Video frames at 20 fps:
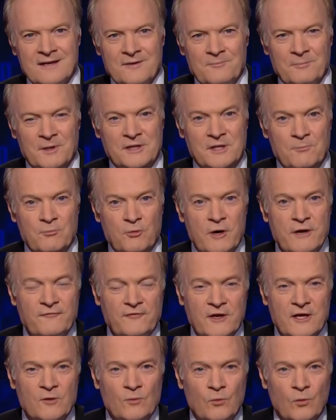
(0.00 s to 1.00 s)
But the
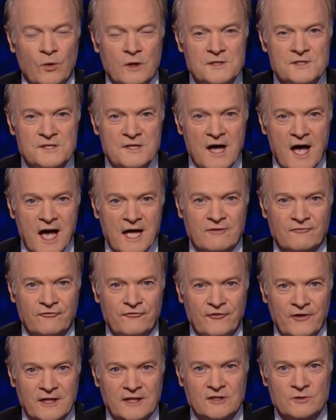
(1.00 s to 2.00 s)
briefing was not
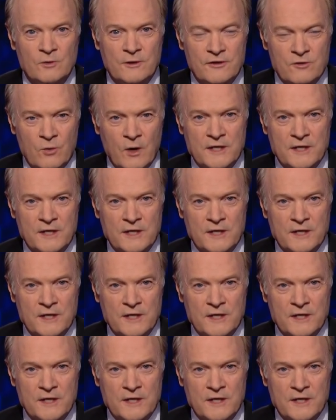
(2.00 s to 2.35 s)
filled with